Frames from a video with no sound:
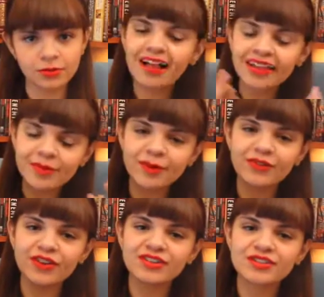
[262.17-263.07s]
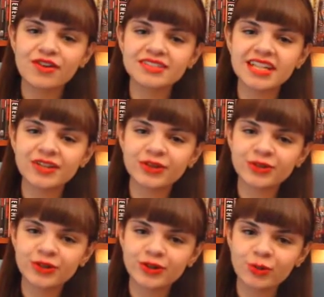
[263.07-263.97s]
I'll keep my fingers crossed that you
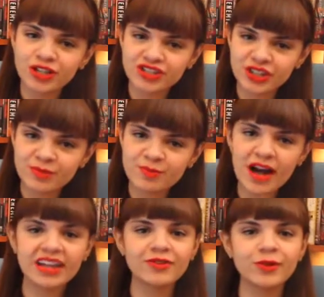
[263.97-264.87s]
enjoyed watching my